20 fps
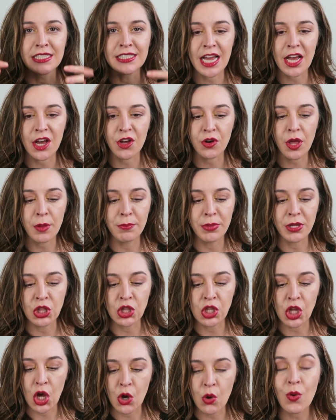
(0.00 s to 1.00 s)
down
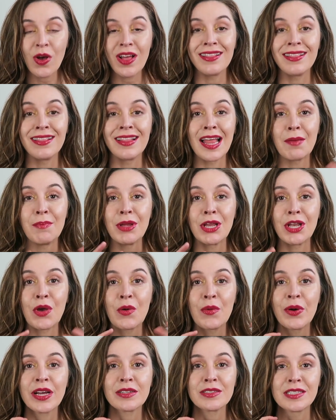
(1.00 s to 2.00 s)
below. Let me
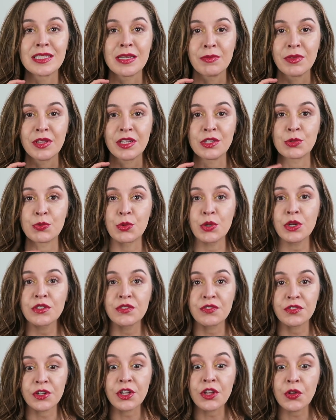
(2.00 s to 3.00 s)
know how something's
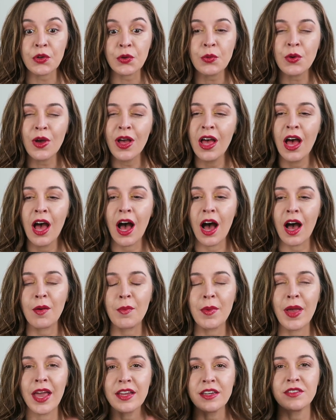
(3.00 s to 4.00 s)
worked for you
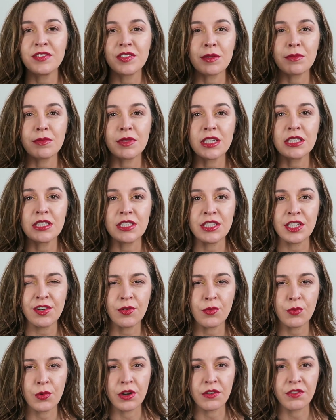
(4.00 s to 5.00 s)
um, and if some things
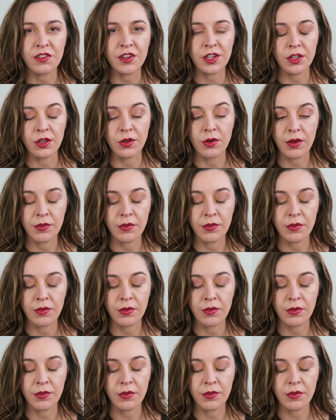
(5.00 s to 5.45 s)
didn't work for you.